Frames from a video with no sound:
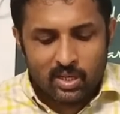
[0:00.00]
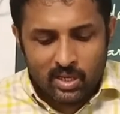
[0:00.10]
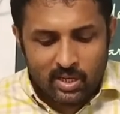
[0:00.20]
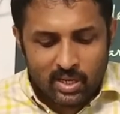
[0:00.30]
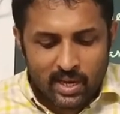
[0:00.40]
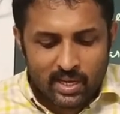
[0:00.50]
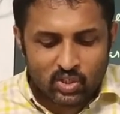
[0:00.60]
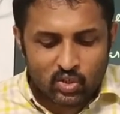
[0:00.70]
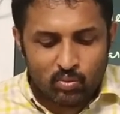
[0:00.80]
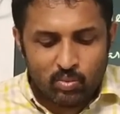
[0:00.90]
It
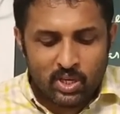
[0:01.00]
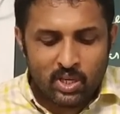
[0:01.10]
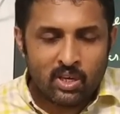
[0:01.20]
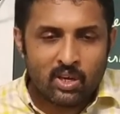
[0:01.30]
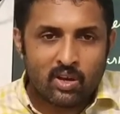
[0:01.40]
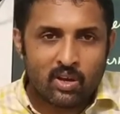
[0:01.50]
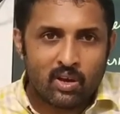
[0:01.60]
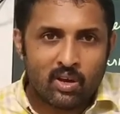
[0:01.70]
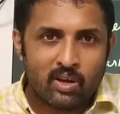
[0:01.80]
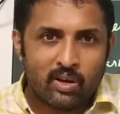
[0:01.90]
has to be
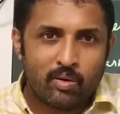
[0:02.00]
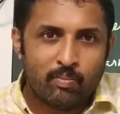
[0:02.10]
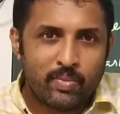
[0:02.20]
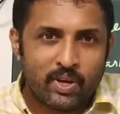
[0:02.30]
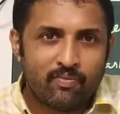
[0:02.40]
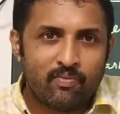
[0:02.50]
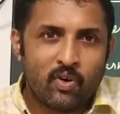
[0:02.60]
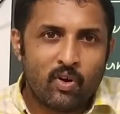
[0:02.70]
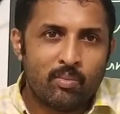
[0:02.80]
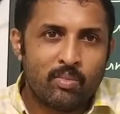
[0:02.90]

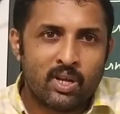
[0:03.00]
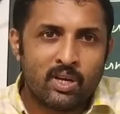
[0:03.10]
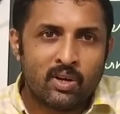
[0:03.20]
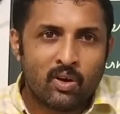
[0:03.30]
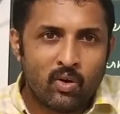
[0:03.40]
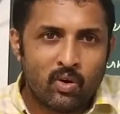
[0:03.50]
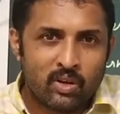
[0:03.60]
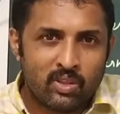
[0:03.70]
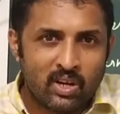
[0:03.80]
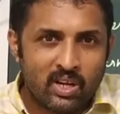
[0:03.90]
performed, or
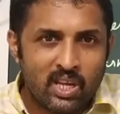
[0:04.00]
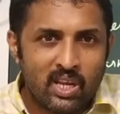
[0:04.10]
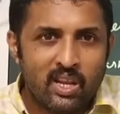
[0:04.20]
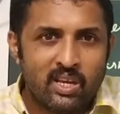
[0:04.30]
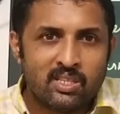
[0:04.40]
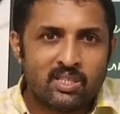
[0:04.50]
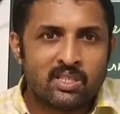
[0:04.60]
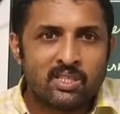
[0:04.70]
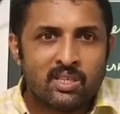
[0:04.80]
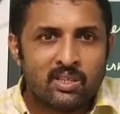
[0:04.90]
the
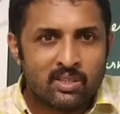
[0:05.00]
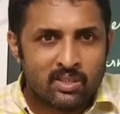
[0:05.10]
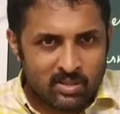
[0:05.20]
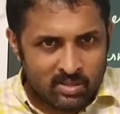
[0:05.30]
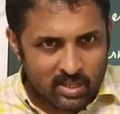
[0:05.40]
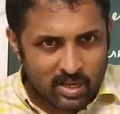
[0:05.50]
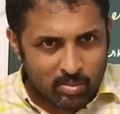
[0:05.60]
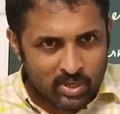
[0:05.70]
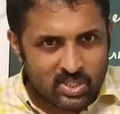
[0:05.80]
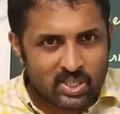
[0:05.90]
dealings,
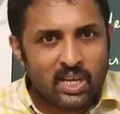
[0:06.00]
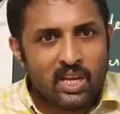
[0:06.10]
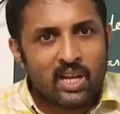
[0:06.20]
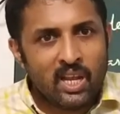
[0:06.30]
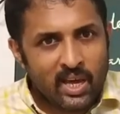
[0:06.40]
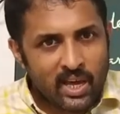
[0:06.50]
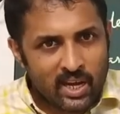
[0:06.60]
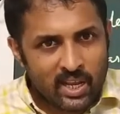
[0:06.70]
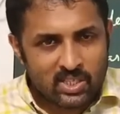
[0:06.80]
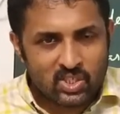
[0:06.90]
that means sale
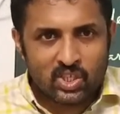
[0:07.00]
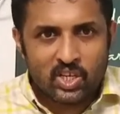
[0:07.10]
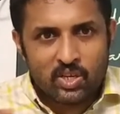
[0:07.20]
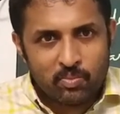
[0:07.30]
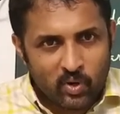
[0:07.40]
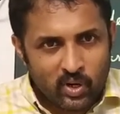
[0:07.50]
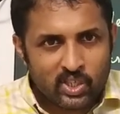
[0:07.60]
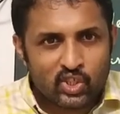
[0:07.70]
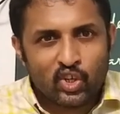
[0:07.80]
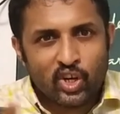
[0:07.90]
and exchange,
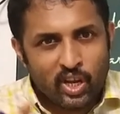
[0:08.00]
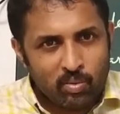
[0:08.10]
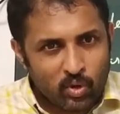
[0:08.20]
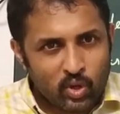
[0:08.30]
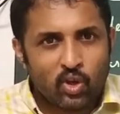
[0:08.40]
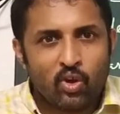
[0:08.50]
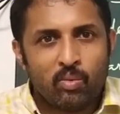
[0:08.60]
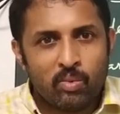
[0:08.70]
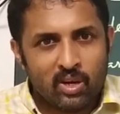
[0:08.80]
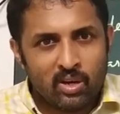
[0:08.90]
production and
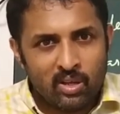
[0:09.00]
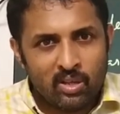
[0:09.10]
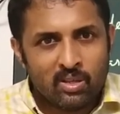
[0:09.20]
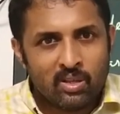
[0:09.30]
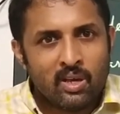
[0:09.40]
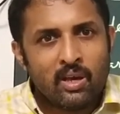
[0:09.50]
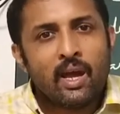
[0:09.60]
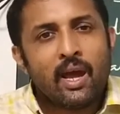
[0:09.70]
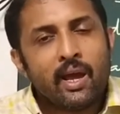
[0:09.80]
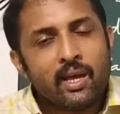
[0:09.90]
procurement,
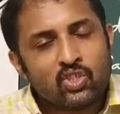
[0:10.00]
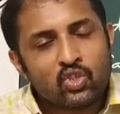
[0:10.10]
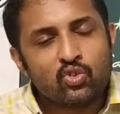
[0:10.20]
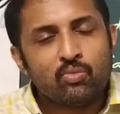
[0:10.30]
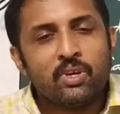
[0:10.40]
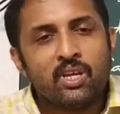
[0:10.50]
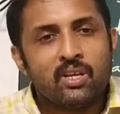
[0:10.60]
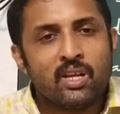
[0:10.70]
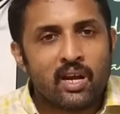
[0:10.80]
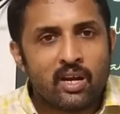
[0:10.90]
has to be
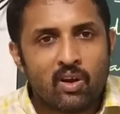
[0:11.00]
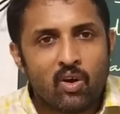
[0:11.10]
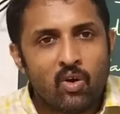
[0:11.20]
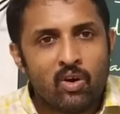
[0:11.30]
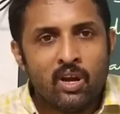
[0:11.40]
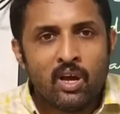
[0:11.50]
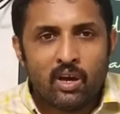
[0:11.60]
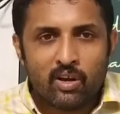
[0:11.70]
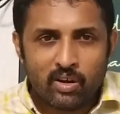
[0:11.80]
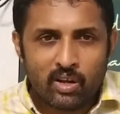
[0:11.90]
done
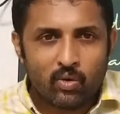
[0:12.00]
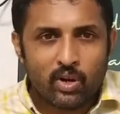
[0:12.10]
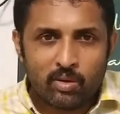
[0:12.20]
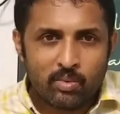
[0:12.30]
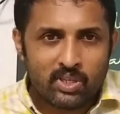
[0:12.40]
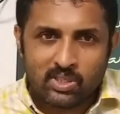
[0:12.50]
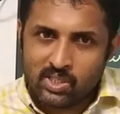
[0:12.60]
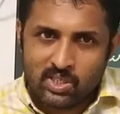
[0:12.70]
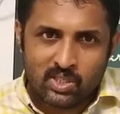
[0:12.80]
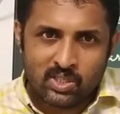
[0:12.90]
on regular
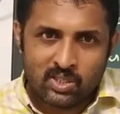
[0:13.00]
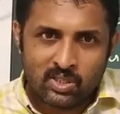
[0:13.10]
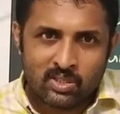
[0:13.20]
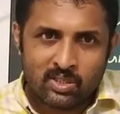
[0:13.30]
basis.